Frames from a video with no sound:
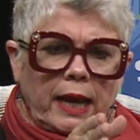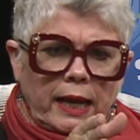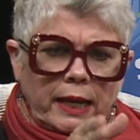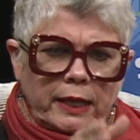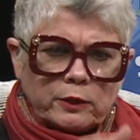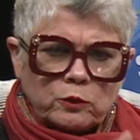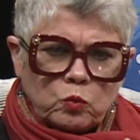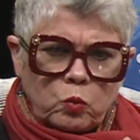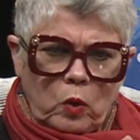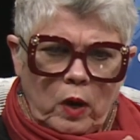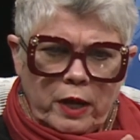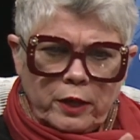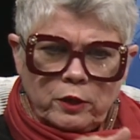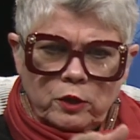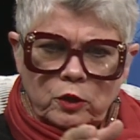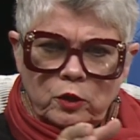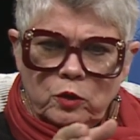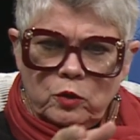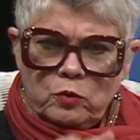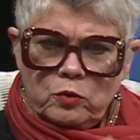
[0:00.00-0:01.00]
is what
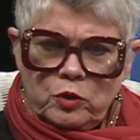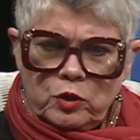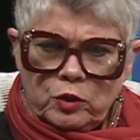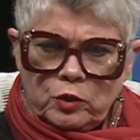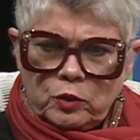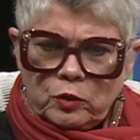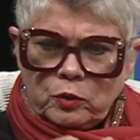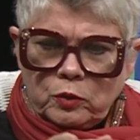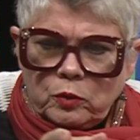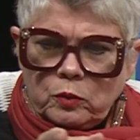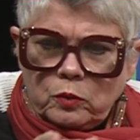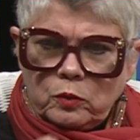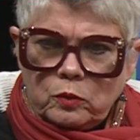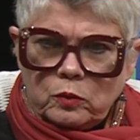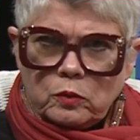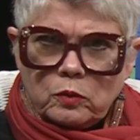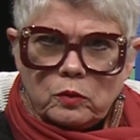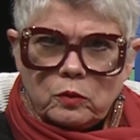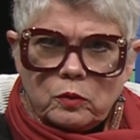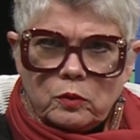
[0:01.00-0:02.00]
you do
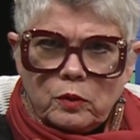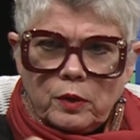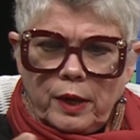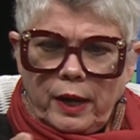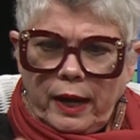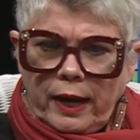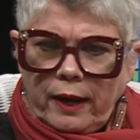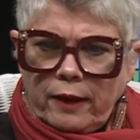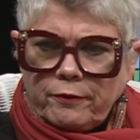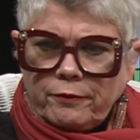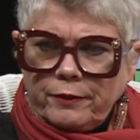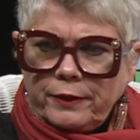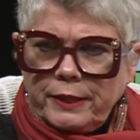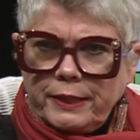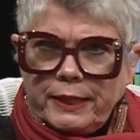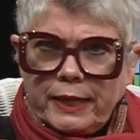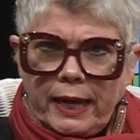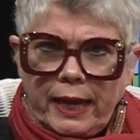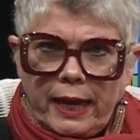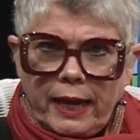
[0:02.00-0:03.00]
every
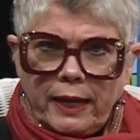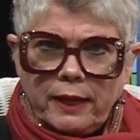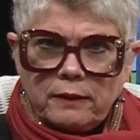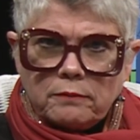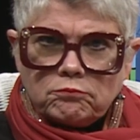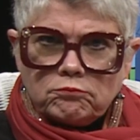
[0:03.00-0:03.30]
day.